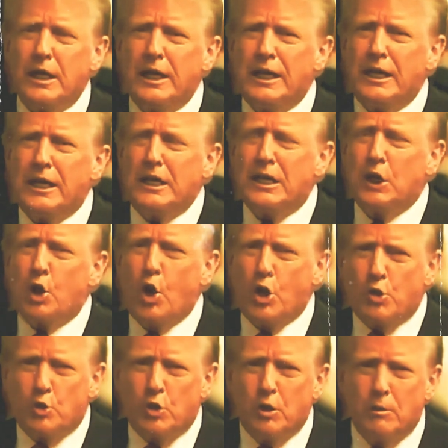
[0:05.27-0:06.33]
in a
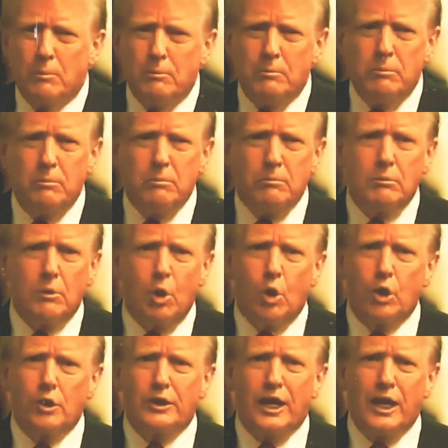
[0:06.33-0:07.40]
courtroom
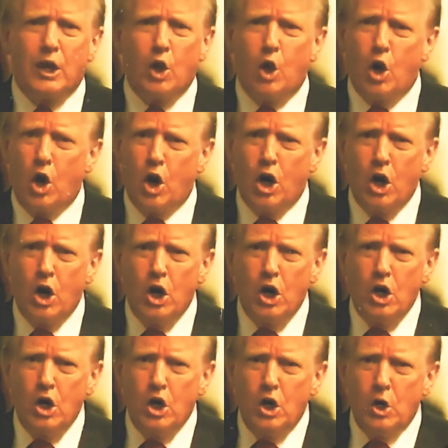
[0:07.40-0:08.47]
all day
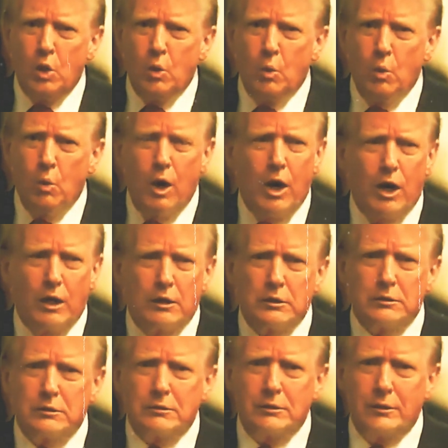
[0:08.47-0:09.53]
long
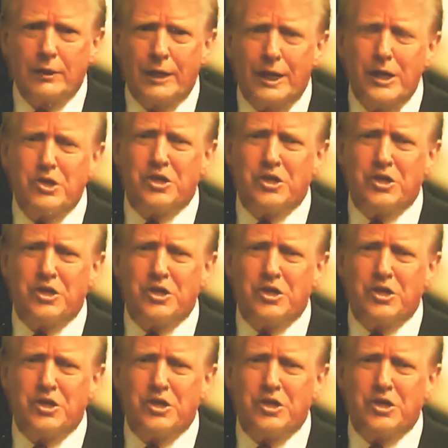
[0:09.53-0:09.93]
while